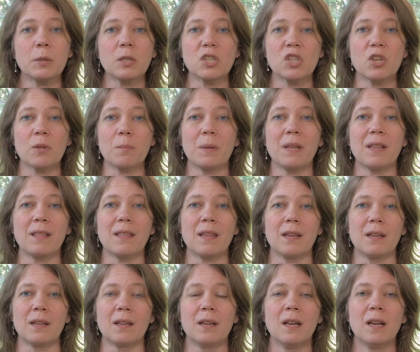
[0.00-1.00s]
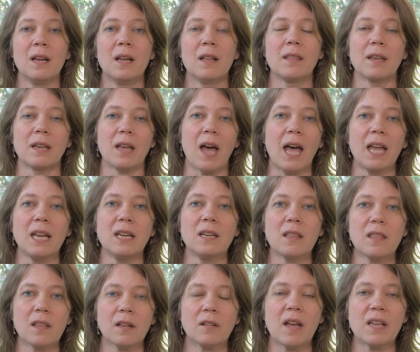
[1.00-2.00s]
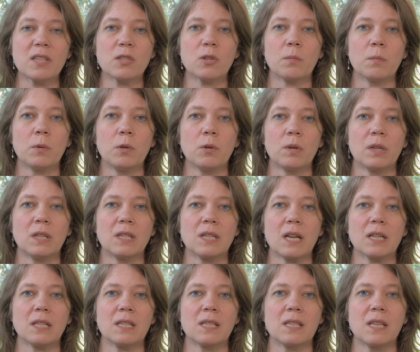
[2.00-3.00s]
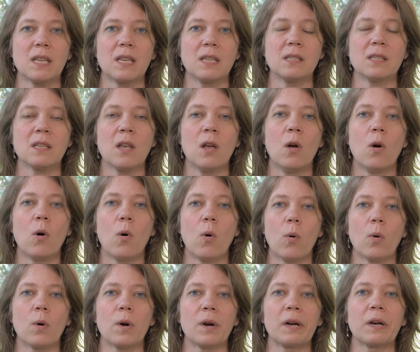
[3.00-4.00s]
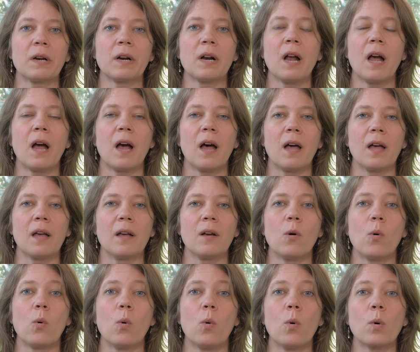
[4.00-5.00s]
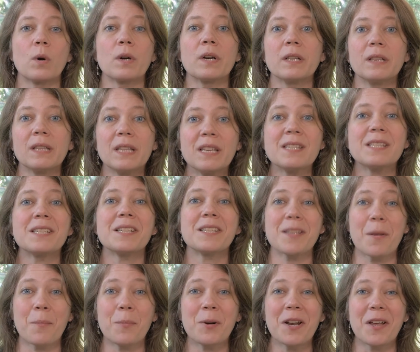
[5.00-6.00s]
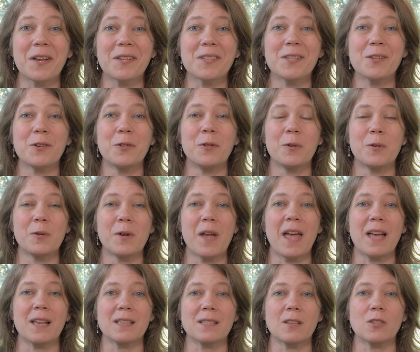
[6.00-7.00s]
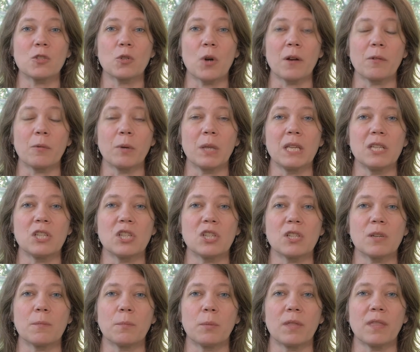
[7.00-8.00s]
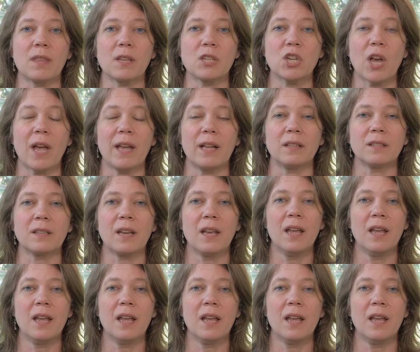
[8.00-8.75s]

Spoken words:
it should be the guide in the classroom who conducts these, or at least someone else who has a strong relationship with the child.